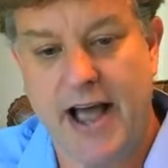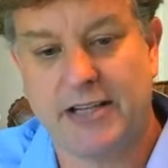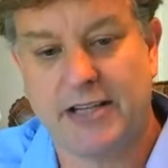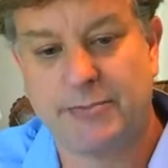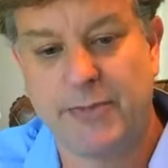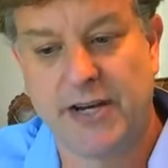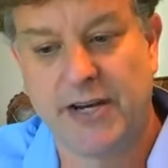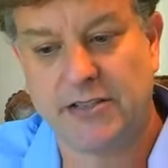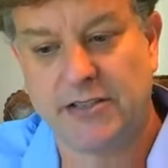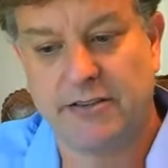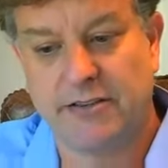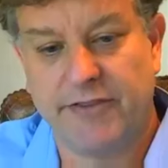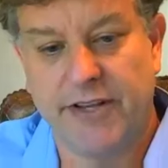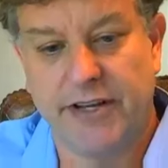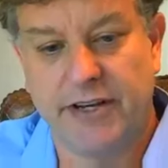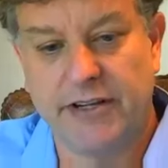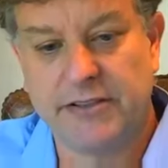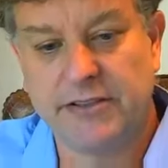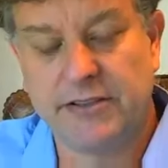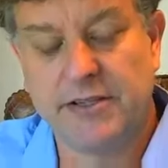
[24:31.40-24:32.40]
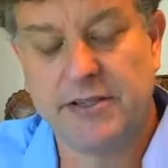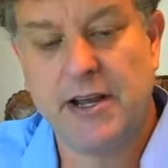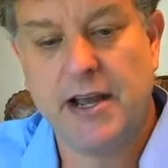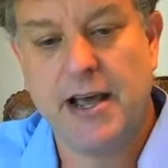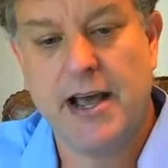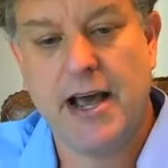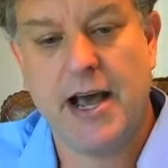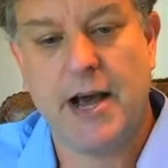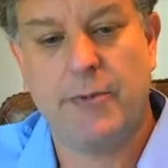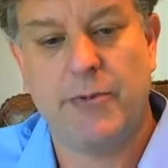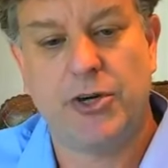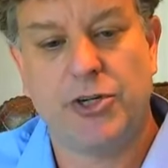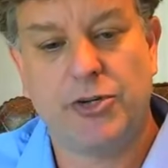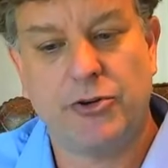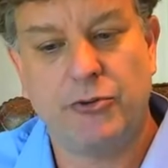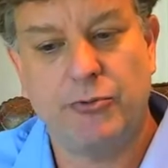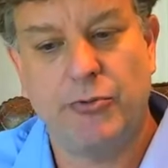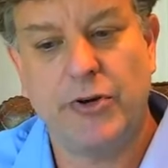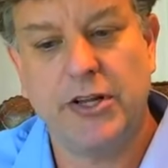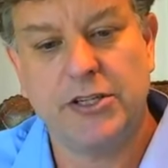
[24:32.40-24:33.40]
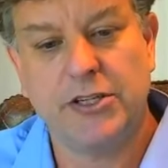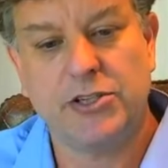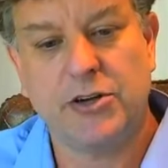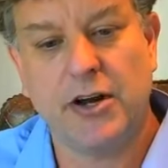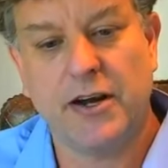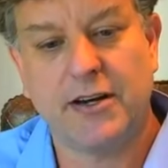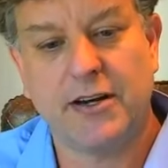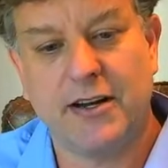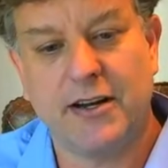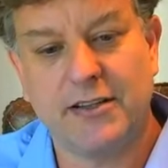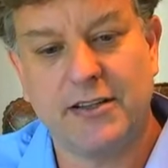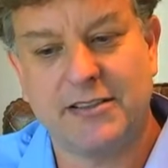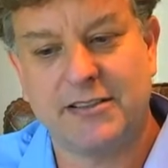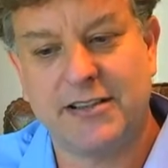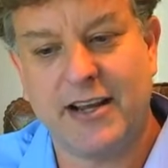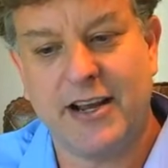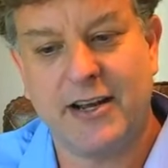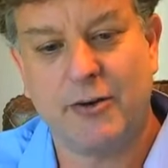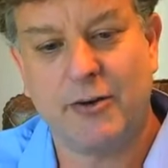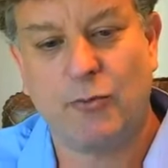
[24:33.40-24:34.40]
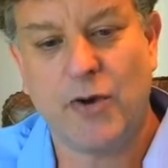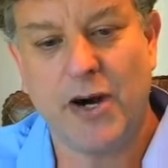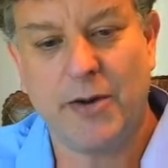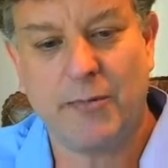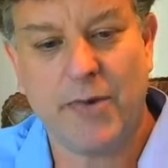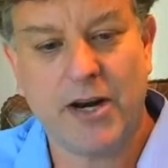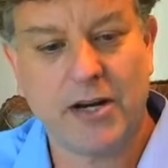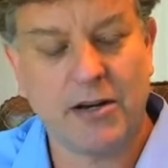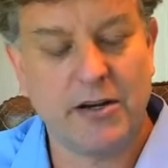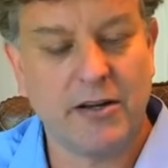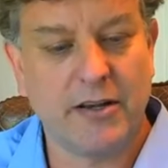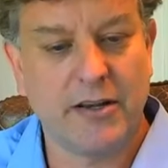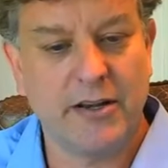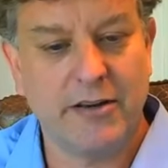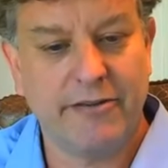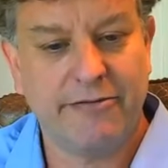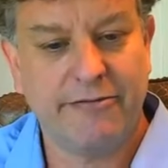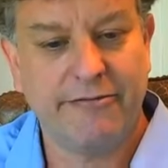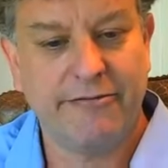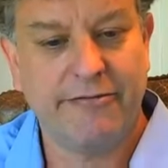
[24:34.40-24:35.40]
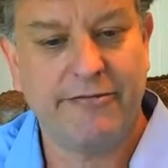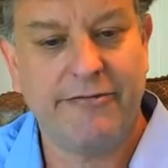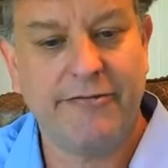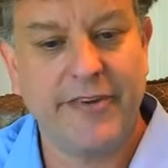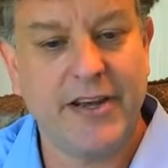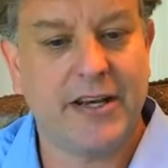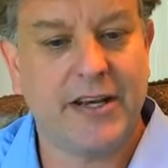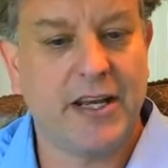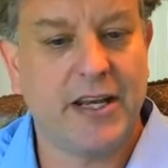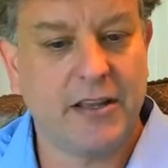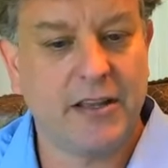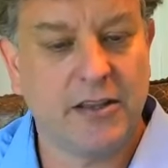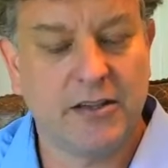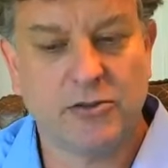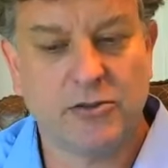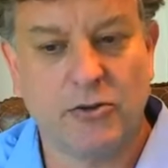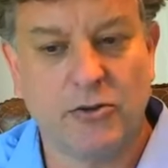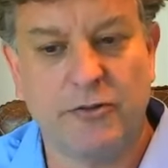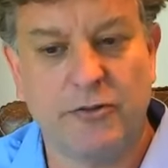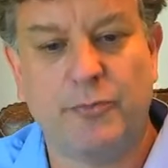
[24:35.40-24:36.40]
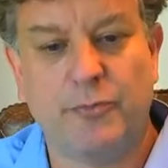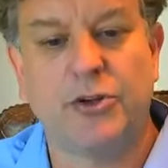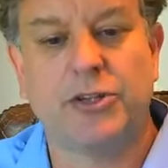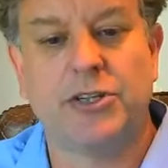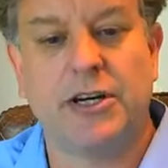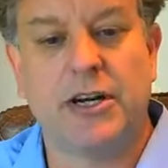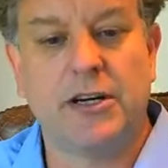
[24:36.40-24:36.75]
aspects of this. And we're really trying to understand where microglia fit in the sort of